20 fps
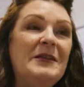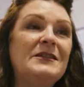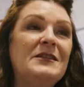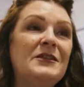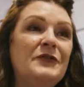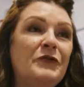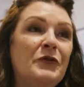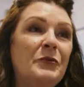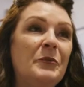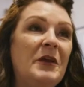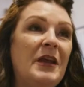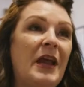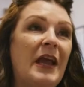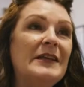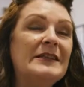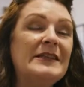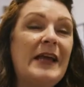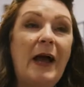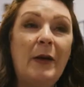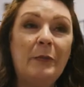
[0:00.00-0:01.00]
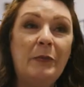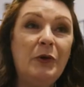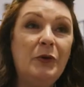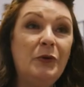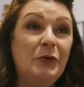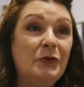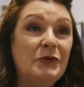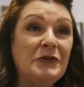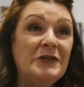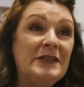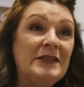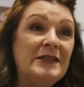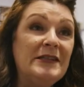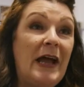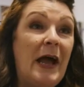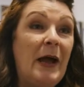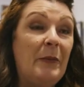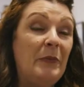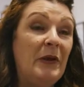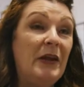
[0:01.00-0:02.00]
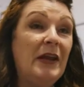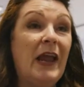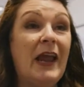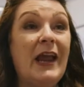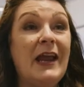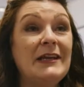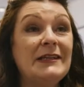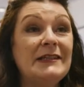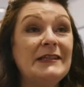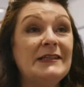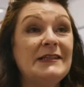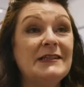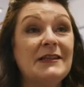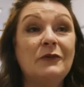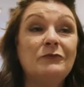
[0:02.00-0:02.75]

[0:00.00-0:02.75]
day for me is happy hosts, happy guests,